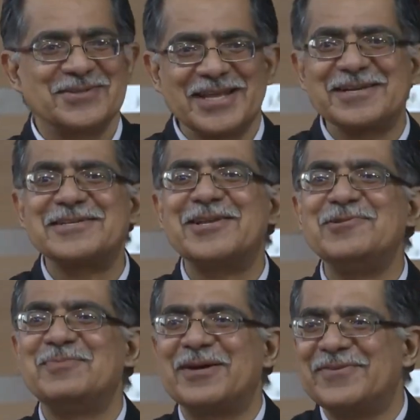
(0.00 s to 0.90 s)
That'll tell
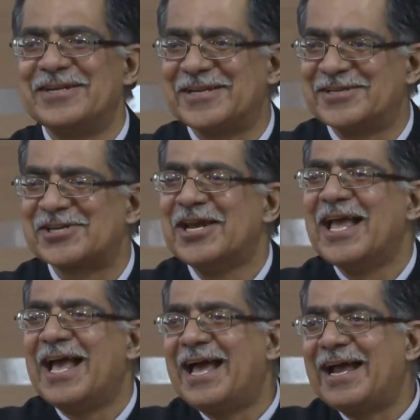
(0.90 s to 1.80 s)
you my vintage.
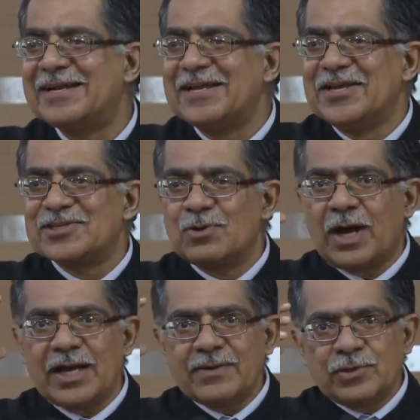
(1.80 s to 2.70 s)
And
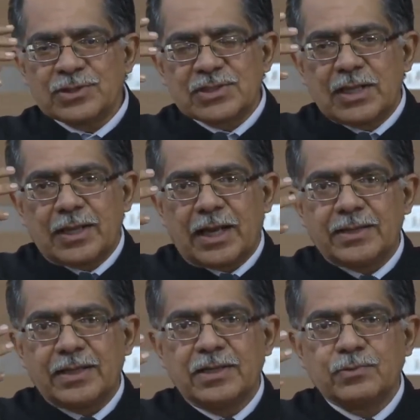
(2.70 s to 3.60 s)
so it
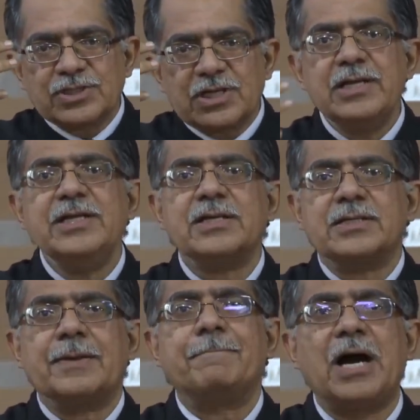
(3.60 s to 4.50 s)
was clear
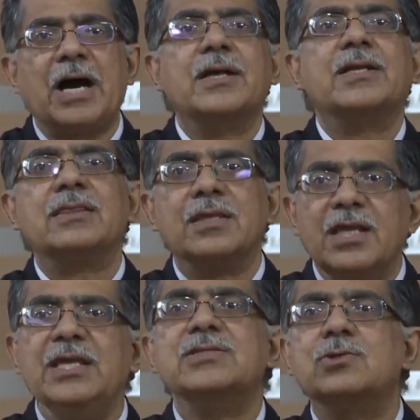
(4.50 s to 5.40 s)
that Bharat
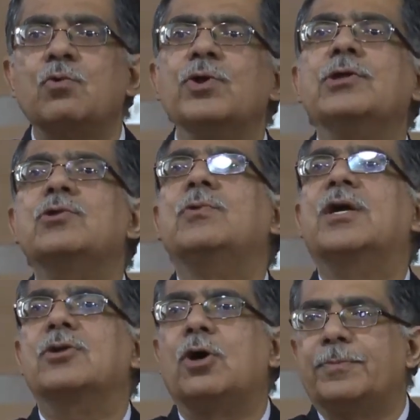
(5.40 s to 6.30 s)
is going to
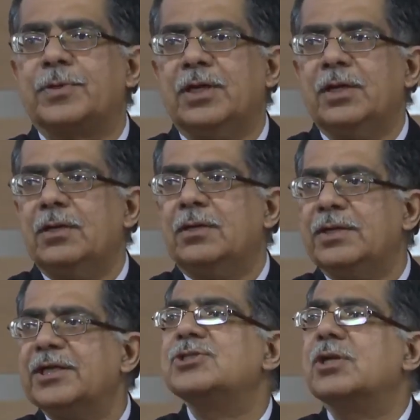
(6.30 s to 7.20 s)
adopt
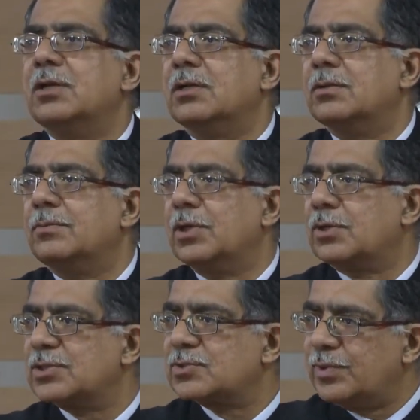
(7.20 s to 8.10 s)
digital
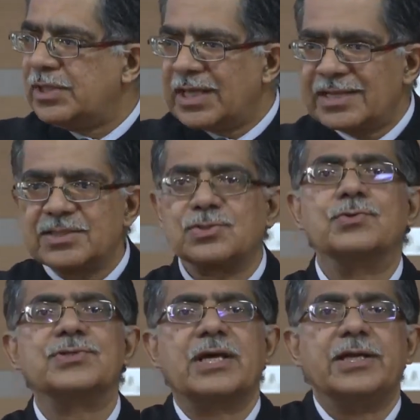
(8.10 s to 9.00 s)
because we as a
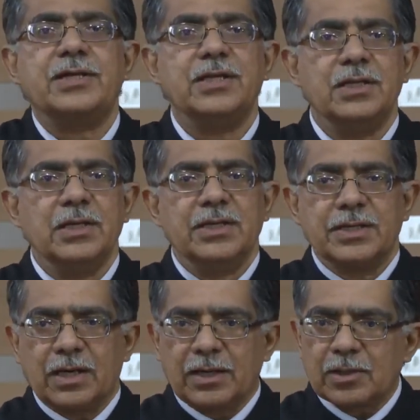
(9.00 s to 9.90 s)
society
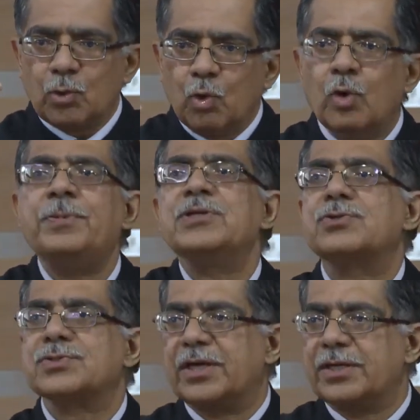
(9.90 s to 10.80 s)
are an open
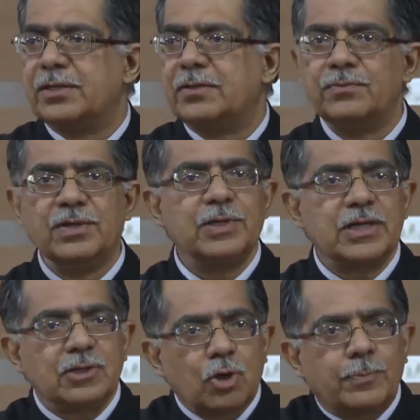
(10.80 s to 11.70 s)
society. We will
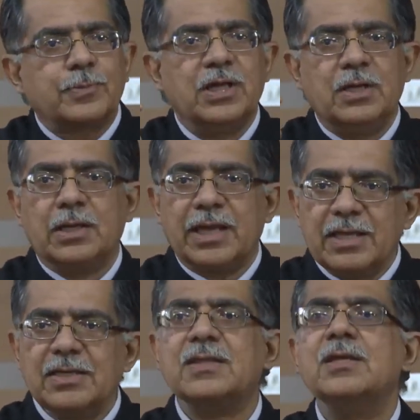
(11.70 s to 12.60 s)
adopt
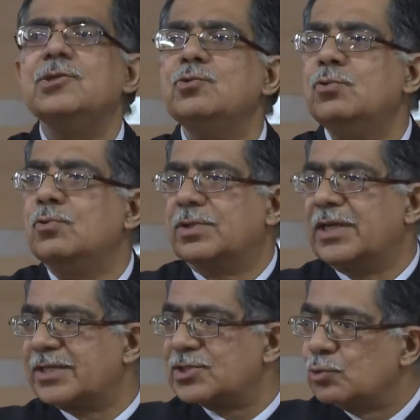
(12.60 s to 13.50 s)
anything new
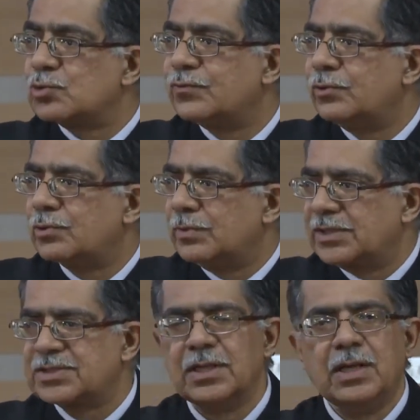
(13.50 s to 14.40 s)
that is useful to
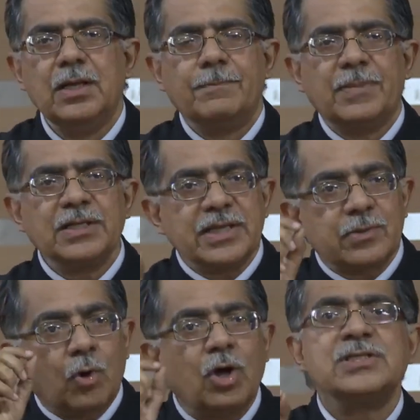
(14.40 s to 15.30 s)
us. But
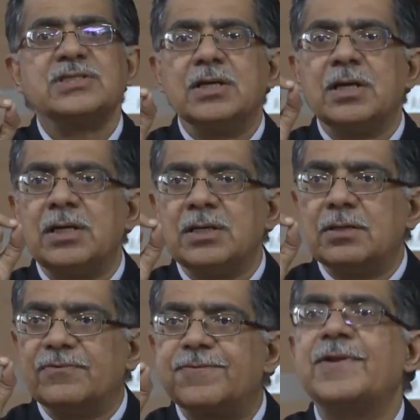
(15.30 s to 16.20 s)
there was
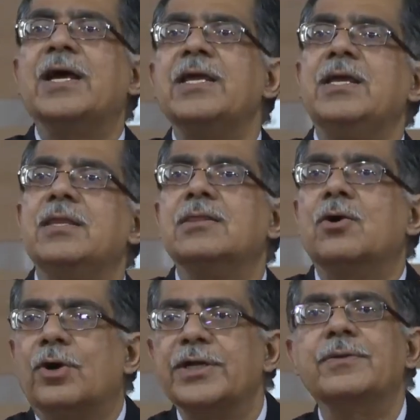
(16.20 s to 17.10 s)
a fly in the
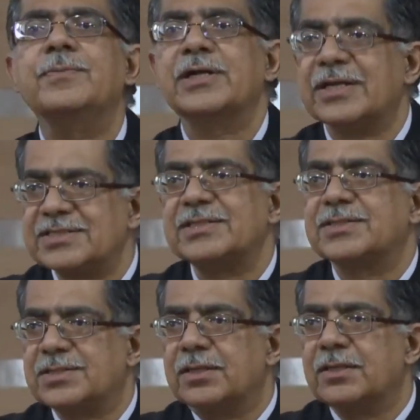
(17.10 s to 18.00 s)
ointment, as they
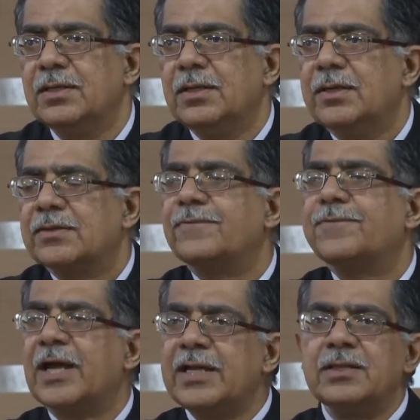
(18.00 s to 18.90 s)
say. The
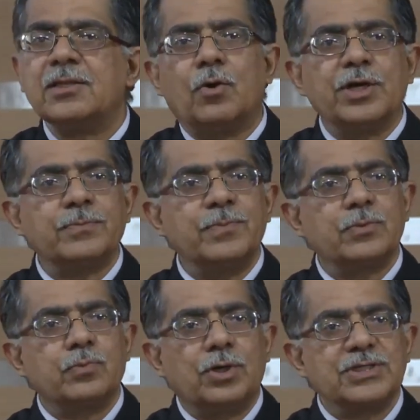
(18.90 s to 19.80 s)
fly in the
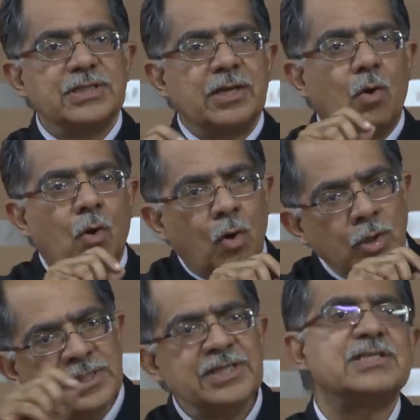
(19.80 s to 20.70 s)
ointment was that
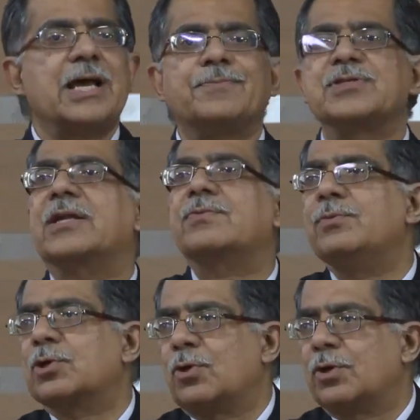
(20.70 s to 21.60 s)
all these apps that we
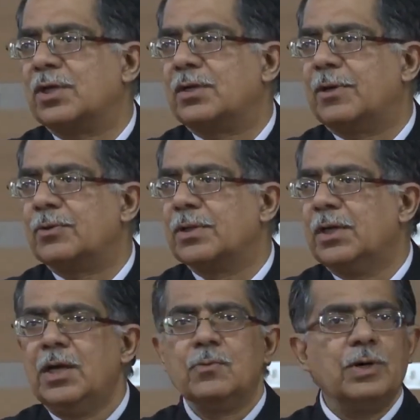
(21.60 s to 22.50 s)
were talking about
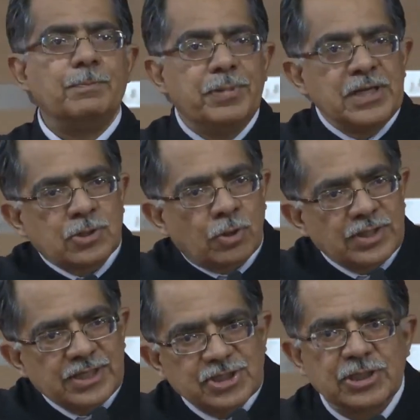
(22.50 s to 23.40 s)
were built
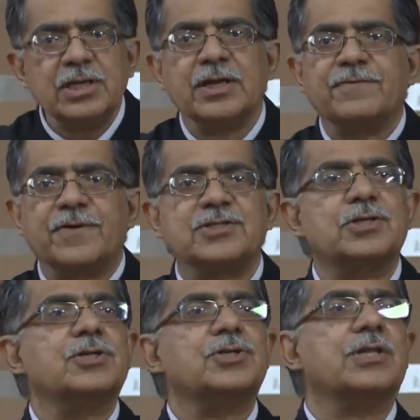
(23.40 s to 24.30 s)
on digital
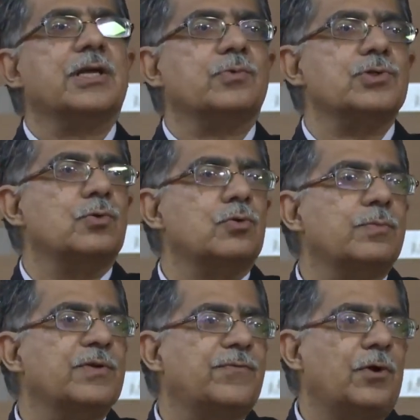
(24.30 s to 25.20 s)
infrastructure that was going to
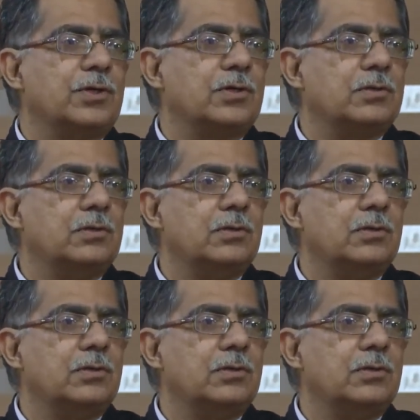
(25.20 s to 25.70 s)
be foreign.